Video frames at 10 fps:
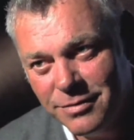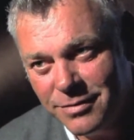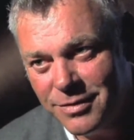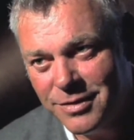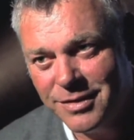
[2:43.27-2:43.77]

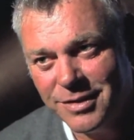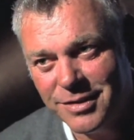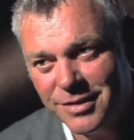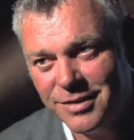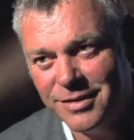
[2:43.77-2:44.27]
There's
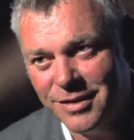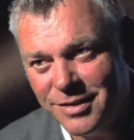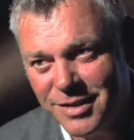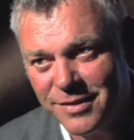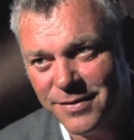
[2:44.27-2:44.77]

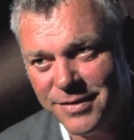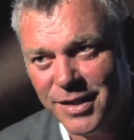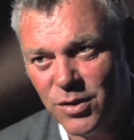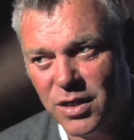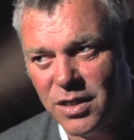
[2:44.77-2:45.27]
a different thing.